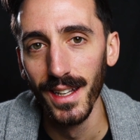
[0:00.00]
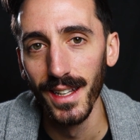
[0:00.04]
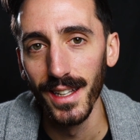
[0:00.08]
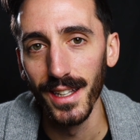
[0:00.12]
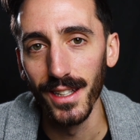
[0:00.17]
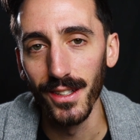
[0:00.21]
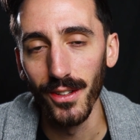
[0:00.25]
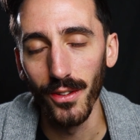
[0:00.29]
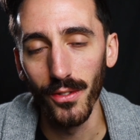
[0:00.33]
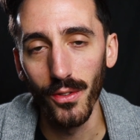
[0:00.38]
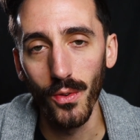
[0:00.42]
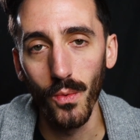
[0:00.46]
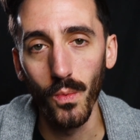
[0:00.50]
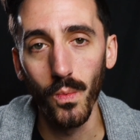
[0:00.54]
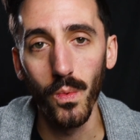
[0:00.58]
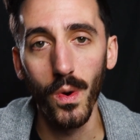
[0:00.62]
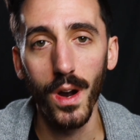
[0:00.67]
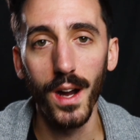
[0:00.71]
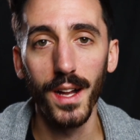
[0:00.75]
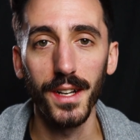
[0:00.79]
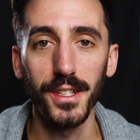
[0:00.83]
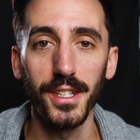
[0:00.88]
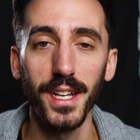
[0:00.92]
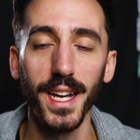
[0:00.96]
the
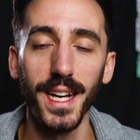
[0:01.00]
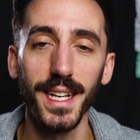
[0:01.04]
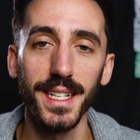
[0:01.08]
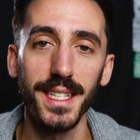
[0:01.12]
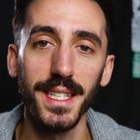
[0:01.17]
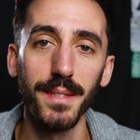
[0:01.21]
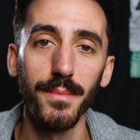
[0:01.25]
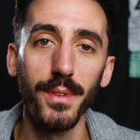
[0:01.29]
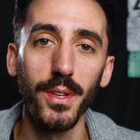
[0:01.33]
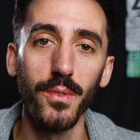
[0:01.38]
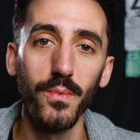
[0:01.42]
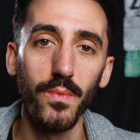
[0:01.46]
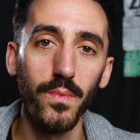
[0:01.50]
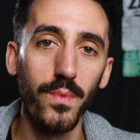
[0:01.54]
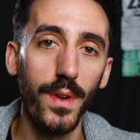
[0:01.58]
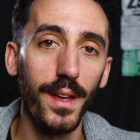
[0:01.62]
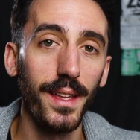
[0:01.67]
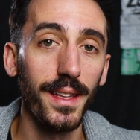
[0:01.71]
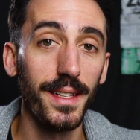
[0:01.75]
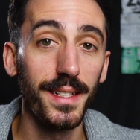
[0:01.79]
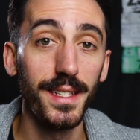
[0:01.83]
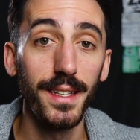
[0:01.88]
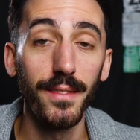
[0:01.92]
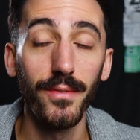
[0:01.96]
watch has to be
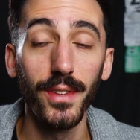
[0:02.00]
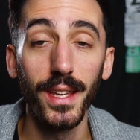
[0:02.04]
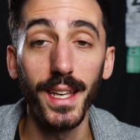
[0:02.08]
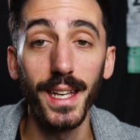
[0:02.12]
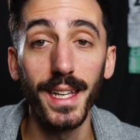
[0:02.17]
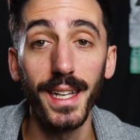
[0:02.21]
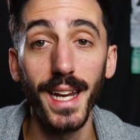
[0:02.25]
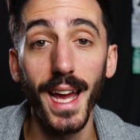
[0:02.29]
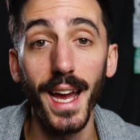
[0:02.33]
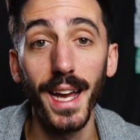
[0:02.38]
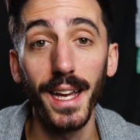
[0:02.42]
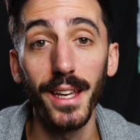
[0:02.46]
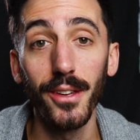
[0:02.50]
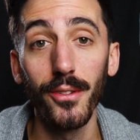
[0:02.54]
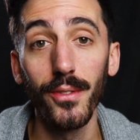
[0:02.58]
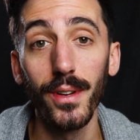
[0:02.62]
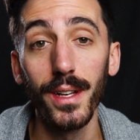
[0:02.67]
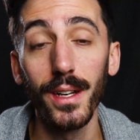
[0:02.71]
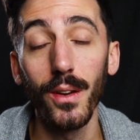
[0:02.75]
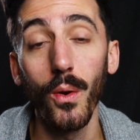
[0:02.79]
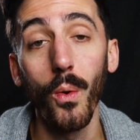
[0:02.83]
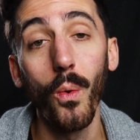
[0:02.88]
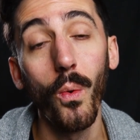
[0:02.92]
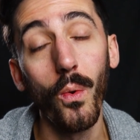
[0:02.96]
relatively
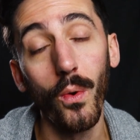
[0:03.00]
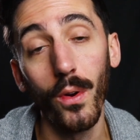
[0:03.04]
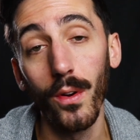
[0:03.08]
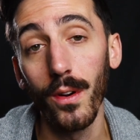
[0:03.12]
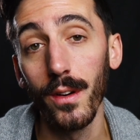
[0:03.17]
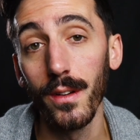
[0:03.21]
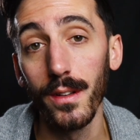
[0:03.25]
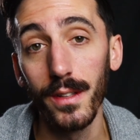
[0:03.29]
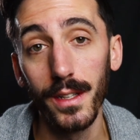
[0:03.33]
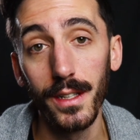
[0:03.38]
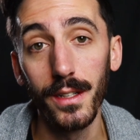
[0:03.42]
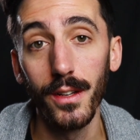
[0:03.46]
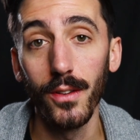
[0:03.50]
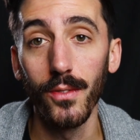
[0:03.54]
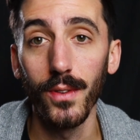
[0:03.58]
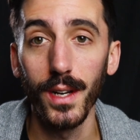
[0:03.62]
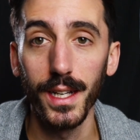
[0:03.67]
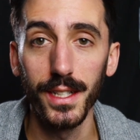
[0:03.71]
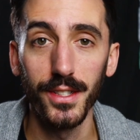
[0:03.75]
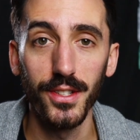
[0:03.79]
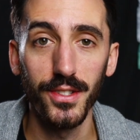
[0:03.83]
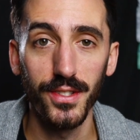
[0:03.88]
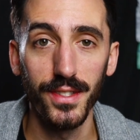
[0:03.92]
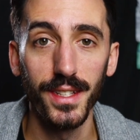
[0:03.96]
inaccurate, or,
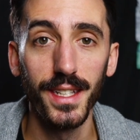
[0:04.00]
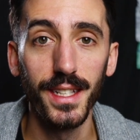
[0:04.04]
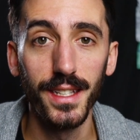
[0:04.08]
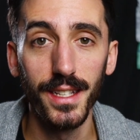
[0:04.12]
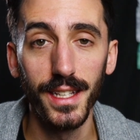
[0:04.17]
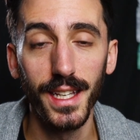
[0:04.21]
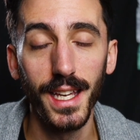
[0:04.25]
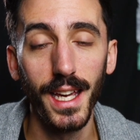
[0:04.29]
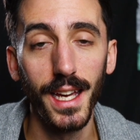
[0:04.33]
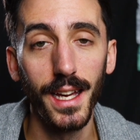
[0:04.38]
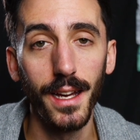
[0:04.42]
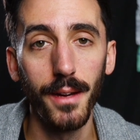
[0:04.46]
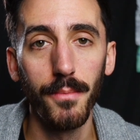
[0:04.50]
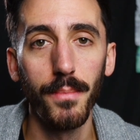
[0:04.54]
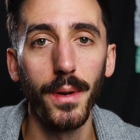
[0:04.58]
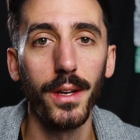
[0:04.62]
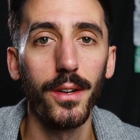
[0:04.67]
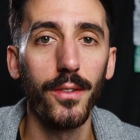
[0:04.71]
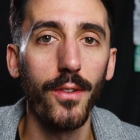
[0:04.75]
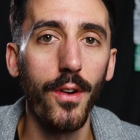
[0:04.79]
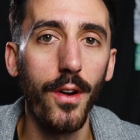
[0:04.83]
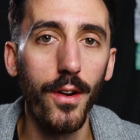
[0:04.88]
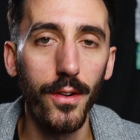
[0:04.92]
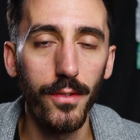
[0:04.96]
I just need to get a
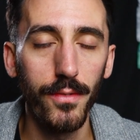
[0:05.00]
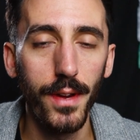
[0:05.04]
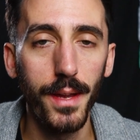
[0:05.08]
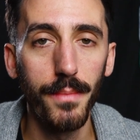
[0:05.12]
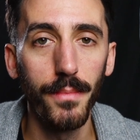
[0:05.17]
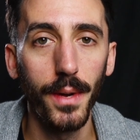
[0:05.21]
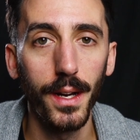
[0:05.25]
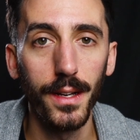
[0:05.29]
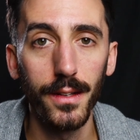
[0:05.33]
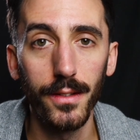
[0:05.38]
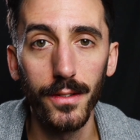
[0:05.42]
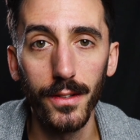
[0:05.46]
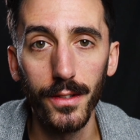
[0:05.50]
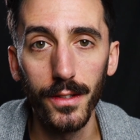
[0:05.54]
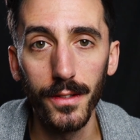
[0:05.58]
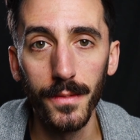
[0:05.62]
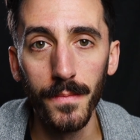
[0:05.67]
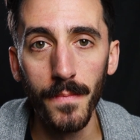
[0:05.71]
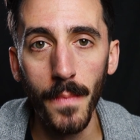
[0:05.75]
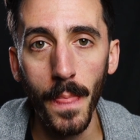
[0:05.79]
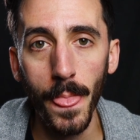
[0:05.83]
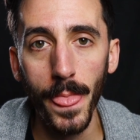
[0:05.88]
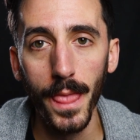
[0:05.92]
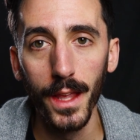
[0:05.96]
better heart rate monitor
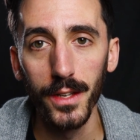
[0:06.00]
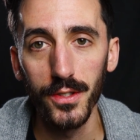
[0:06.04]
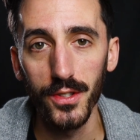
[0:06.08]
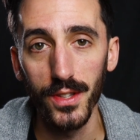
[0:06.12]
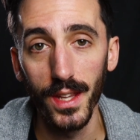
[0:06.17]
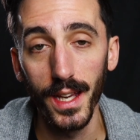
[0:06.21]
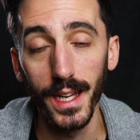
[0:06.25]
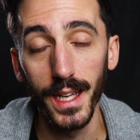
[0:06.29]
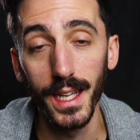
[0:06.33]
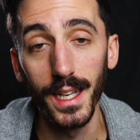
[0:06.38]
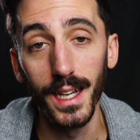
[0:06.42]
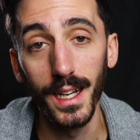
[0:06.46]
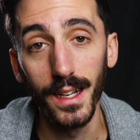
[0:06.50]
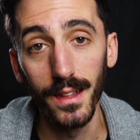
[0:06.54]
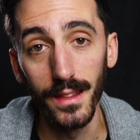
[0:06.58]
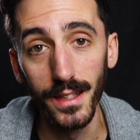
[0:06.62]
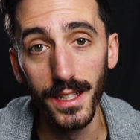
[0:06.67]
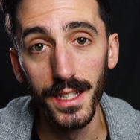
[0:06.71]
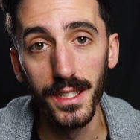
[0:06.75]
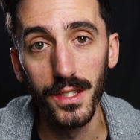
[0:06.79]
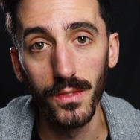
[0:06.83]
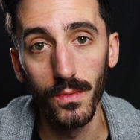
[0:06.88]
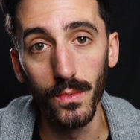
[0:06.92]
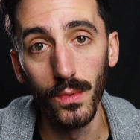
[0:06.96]
so that I can at
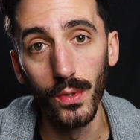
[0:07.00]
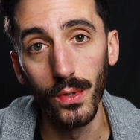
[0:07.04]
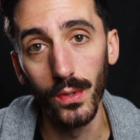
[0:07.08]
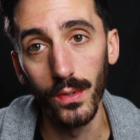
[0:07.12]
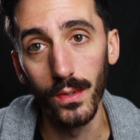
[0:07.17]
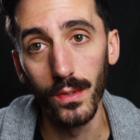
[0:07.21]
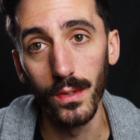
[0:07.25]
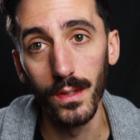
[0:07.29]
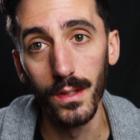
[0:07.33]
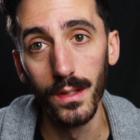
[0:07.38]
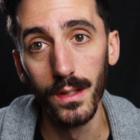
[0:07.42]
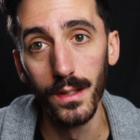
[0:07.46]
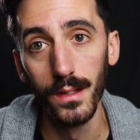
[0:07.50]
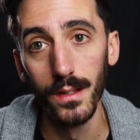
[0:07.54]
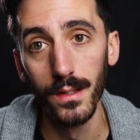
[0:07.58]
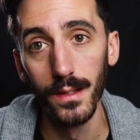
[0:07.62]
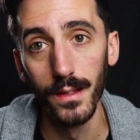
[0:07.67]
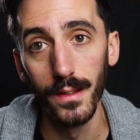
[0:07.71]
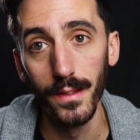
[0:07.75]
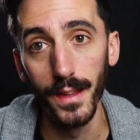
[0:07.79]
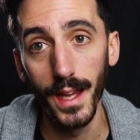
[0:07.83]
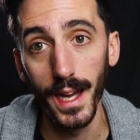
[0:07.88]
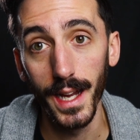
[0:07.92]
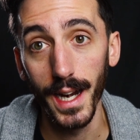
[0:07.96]
least rule
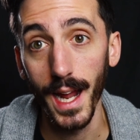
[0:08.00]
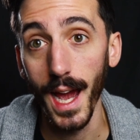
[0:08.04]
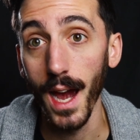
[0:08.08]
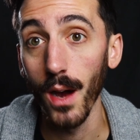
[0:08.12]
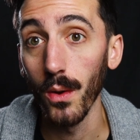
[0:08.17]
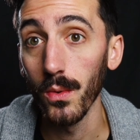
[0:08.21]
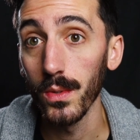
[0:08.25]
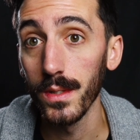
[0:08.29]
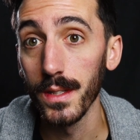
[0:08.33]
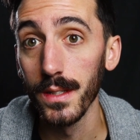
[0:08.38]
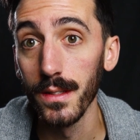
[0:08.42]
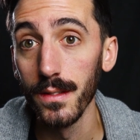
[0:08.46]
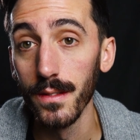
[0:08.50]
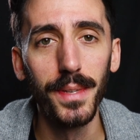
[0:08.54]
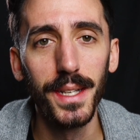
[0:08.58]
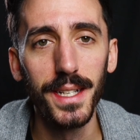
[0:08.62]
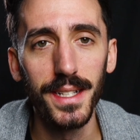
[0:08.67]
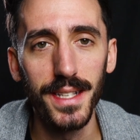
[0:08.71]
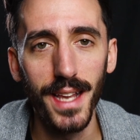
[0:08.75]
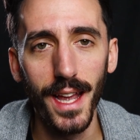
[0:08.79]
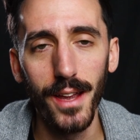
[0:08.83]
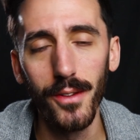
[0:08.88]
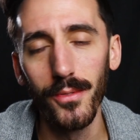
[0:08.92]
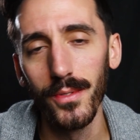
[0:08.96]
that out,
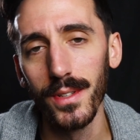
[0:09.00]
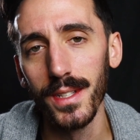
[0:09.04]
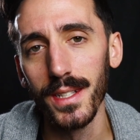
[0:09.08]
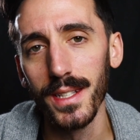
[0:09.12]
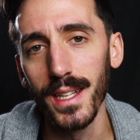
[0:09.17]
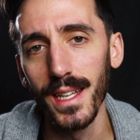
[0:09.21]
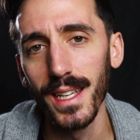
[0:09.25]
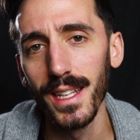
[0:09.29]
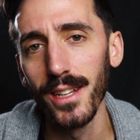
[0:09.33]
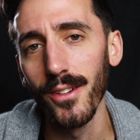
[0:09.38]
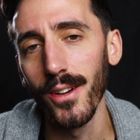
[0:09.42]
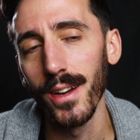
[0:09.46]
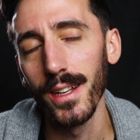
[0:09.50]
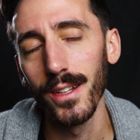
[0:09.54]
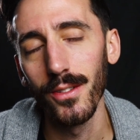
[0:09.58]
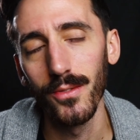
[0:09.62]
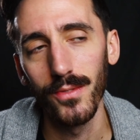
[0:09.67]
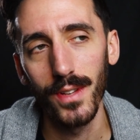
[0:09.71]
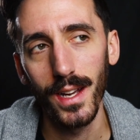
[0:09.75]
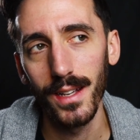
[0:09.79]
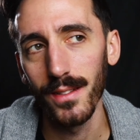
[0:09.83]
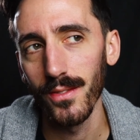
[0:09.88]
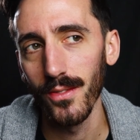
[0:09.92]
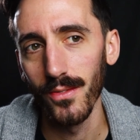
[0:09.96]
because I always, I
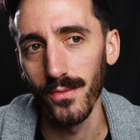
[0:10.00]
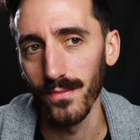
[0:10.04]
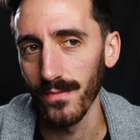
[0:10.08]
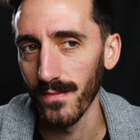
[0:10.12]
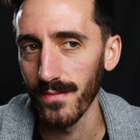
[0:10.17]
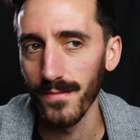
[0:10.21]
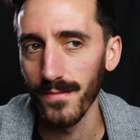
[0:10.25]
don't